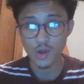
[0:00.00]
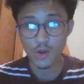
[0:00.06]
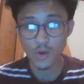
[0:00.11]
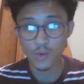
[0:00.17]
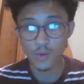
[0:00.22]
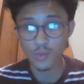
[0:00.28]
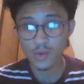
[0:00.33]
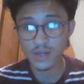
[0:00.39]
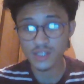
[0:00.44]

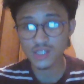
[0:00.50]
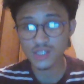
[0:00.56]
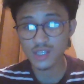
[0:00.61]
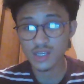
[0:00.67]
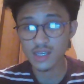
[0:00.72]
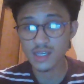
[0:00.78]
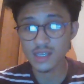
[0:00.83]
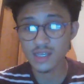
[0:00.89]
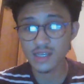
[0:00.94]
which
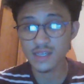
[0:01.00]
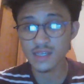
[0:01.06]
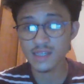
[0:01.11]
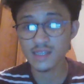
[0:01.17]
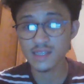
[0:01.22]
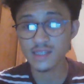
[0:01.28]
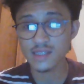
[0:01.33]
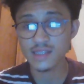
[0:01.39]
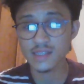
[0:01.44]

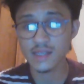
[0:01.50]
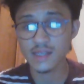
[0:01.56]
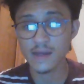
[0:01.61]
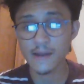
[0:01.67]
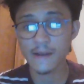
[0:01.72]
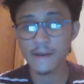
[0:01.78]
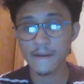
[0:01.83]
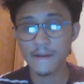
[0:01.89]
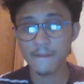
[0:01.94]
is
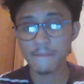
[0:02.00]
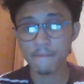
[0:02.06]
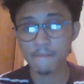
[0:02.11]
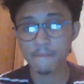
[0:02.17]
how